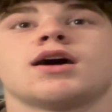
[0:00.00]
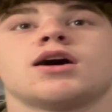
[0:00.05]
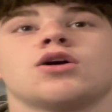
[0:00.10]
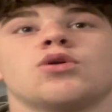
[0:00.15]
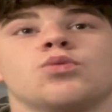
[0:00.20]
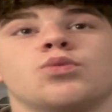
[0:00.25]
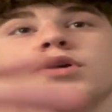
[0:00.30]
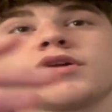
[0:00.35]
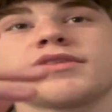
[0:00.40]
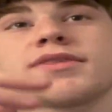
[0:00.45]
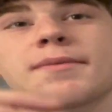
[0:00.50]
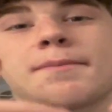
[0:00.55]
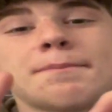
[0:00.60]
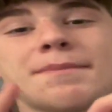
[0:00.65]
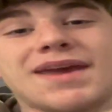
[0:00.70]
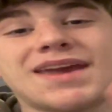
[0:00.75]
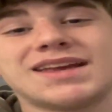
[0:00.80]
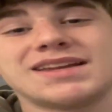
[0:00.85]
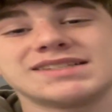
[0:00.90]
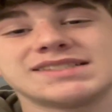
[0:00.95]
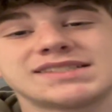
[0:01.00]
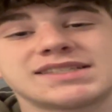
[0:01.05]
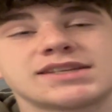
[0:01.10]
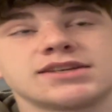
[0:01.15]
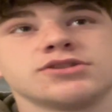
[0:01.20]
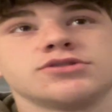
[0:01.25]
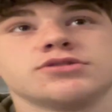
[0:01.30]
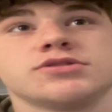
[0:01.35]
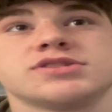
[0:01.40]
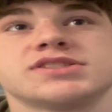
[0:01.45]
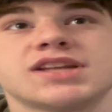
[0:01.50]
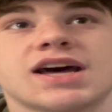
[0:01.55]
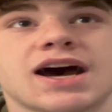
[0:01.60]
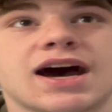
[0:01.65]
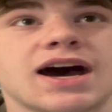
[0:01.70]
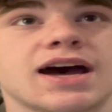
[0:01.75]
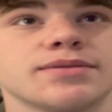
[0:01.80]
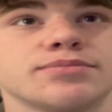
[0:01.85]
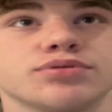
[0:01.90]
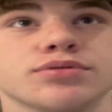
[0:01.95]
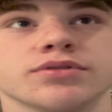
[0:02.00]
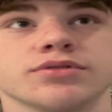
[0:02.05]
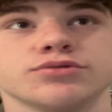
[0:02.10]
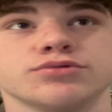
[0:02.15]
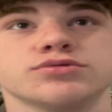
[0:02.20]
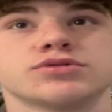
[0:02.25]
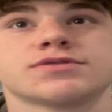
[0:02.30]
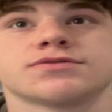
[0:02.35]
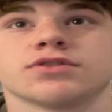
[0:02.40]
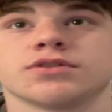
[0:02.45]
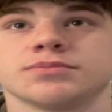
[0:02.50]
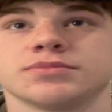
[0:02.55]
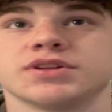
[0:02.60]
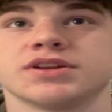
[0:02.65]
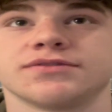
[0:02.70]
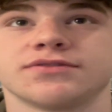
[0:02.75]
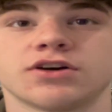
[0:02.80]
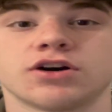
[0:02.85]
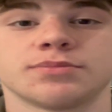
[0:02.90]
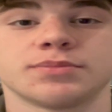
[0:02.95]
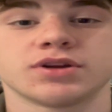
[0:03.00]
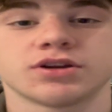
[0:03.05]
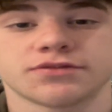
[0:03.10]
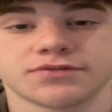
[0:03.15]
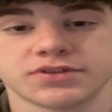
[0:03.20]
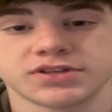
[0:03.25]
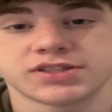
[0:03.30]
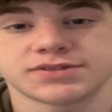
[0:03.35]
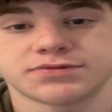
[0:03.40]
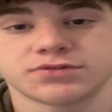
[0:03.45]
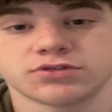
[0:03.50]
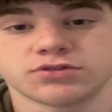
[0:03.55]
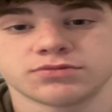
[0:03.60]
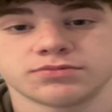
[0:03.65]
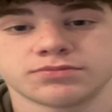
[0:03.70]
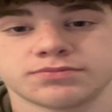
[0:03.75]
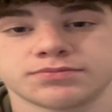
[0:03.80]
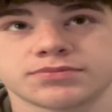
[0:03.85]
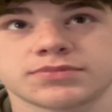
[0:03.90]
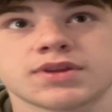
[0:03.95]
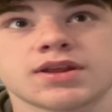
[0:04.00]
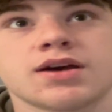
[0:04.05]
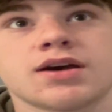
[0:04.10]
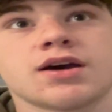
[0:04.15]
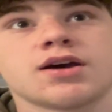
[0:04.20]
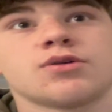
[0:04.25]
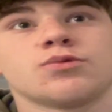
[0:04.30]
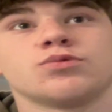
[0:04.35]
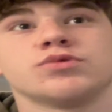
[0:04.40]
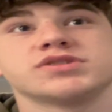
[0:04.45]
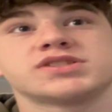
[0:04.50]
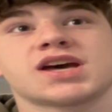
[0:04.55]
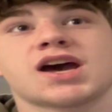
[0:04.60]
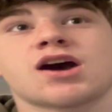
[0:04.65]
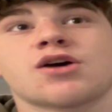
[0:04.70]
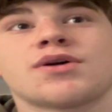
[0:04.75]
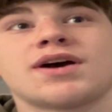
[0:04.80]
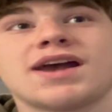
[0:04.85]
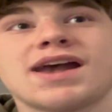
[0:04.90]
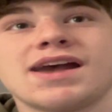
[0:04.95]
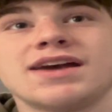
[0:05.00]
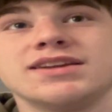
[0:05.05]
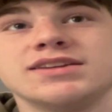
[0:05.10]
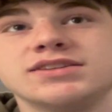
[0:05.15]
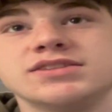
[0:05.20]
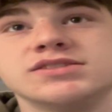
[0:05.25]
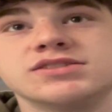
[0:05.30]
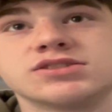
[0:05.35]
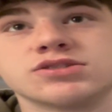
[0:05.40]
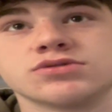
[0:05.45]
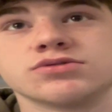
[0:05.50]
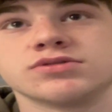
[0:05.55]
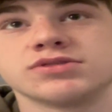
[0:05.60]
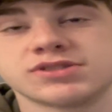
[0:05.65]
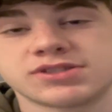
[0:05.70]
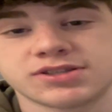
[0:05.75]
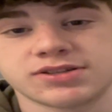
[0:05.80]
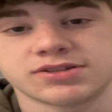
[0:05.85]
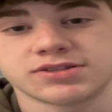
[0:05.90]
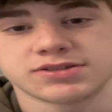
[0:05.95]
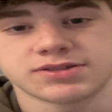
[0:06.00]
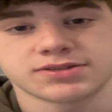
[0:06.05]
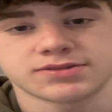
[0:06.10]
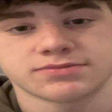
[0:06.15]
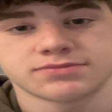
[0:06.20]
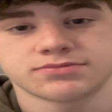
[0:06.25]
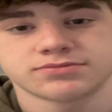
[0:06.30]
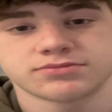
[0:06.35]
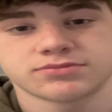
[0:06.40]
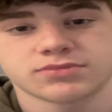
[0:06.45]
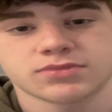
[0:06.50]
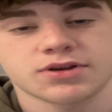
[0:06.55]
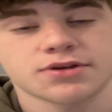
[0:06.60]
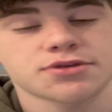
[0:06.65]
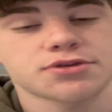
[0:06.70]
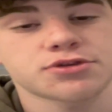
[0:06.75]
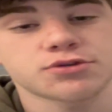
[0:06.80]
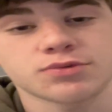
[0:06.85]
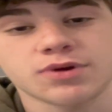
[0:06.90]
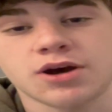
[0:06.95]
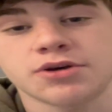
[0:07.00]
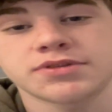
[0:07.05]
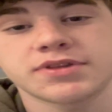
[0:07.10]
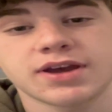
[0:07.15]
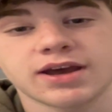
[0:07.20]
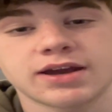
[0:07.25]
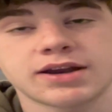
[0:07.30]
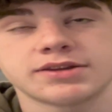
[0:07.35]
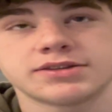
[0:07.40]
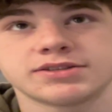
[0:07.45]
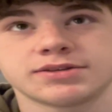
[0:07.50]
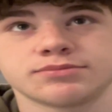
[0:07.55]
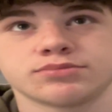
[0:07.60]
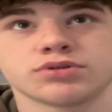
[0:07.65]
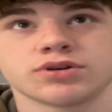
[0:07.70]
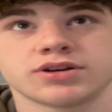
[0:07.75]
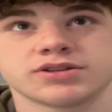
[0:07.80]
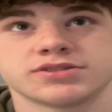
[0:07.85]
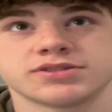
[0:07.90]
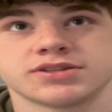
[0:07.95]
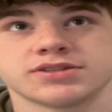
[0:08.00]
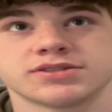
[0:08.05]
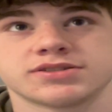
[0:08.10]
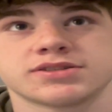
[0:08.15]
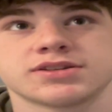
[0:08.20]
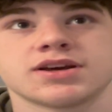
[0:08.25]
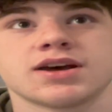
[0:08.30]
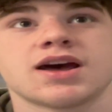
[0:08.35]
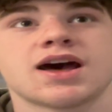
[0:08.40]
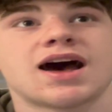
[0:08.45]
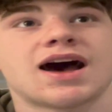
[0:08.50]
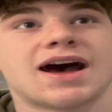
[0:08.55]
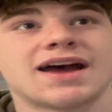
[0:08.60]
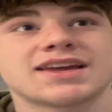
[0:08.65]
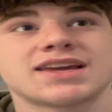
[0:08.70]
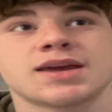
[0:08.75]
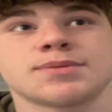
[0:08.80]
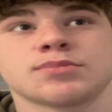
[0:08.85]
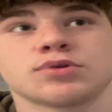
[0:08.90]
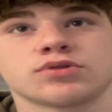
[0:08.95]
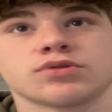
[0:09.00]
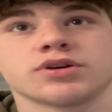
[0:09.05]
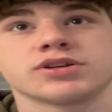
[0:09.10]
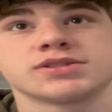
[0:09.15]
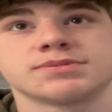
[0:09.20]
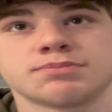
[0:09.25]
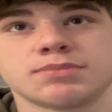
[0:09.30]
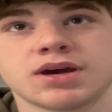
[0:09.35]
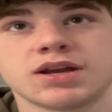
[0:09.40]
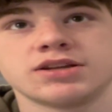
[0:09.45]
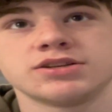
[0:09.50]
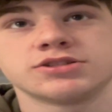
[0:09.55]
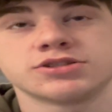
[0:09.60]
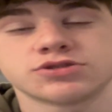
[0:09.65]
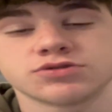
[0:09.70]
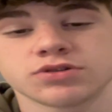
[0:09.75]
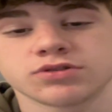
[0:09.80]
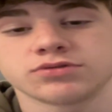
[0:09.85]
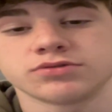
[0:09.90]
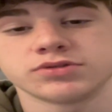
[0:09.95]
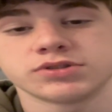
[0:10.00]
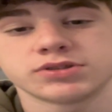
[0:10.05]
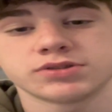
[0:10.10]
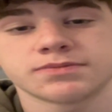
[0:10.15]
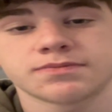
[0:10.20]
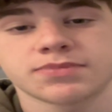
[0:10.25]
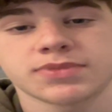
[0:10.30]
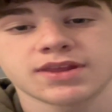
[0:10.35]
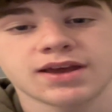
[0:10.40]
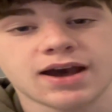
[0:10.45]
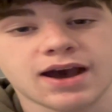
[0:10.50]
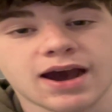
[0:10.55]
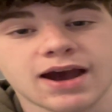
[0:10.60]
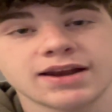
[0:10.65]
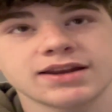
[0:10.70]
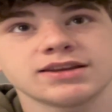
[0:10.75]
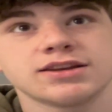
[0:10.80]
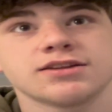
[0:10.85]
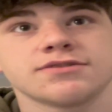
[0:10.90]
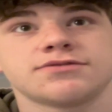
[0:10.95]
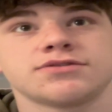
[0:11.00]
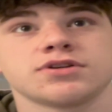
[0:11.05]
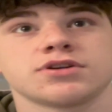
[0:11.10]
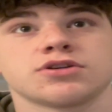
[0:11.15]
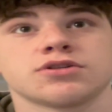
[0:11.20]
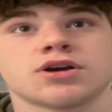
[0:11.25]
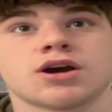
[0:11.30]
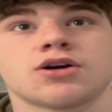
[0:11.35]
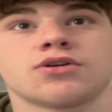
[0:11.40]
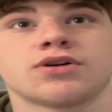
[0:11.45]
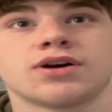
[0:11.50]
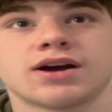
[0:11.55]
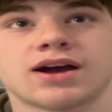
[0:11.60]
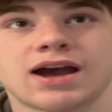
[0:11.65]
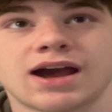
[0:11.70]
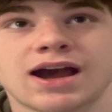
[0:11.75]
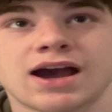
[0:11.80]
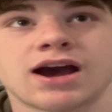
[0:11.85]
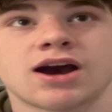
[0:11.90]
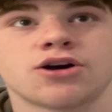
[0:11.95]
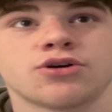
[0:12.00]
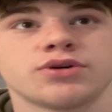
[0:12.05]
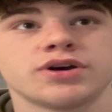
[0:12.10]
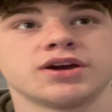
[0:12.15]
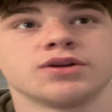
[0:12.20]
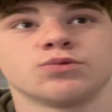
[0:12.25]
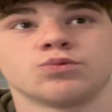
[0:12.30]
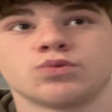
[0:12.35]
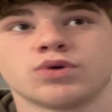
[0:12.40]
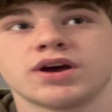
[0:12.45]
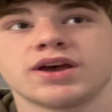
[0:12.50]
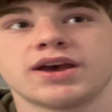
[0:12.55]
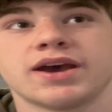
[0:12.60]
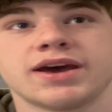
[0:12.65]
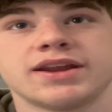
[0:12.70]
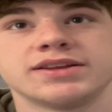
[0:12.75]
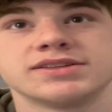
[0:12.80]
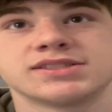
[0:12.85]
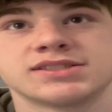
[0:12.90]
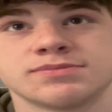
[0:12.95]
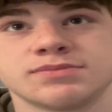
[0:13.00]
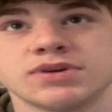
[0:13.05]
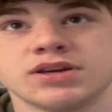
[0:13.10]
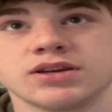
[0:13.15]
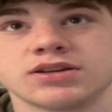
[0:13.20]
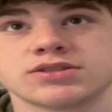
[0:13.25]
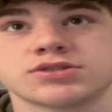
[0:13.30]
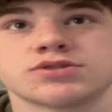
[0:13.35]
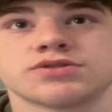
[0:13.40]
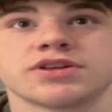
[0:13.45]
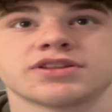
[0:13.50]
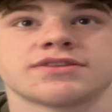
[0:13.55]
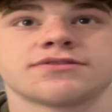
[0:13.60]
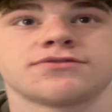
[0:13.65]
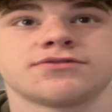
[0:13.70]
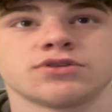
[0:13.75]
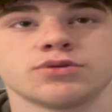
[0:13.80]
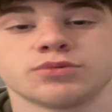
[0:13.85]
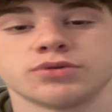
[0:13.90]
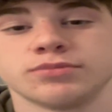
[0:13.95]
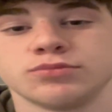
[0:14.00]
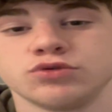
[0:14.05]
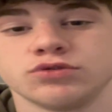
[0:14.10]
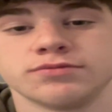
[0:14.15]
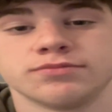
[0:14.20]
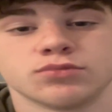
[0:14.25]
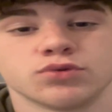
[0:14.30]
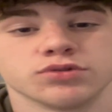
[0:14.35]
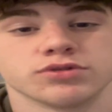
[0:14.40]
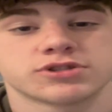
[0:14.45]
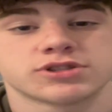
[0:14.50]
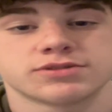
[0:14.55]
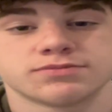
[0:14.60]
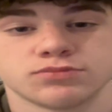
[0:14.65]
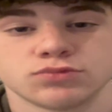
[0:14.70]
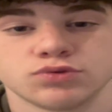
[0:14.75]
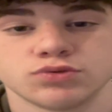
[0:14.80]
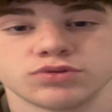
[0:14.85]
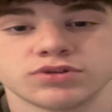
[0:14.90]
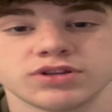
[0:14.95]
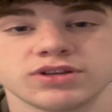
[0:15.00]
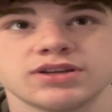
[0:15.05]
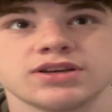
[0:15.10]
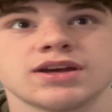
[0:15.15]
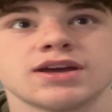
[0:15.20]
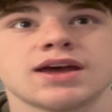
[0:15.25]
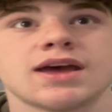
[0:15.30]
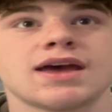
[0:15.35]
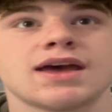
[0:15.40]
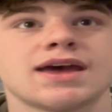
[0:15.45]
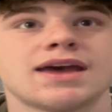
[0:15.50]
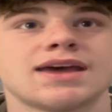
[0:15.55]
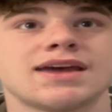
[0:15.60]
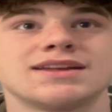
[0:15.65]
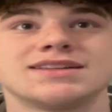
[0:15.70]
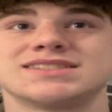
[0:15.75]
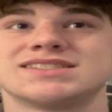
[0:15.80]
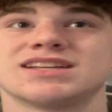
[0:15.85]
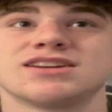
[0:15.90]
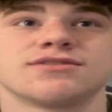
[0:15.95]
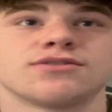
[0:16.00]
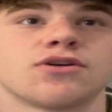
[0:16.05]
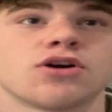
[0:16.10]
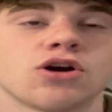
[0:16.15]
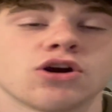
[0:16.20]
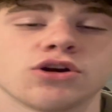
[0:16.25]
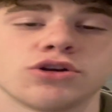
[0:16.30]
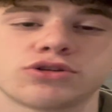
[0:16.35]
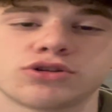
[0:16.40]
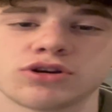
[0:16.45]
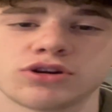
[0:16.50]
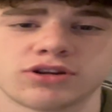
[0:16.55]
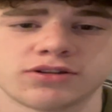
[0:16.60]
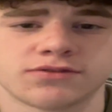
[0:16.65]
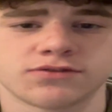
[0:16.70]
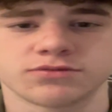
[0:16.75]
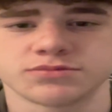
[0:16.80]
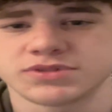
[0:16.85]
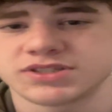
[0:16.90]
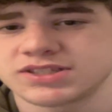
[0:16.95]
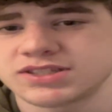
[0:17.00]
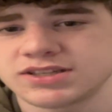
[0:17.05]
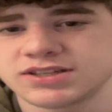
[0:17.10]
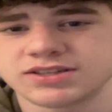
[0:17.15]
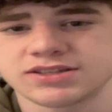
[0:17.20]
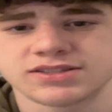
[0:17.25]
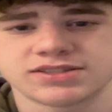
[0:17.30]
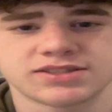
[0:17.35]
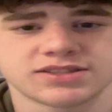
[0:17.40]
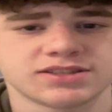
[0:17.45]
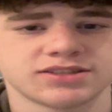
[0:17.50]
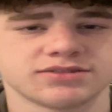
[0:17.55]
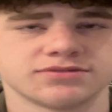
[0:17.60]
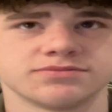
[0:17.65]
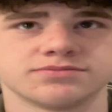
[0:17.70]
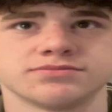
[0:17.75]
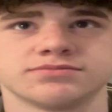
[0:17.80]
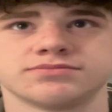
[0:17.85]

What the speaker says: One of the main skills that I produced from the development of this film was how I edited certain scenes. Throughout the editing process, I came across many struggles. I needed to figure out how and what edits to make so that the film would move more smoothly instead of hard cutting from scene to scene.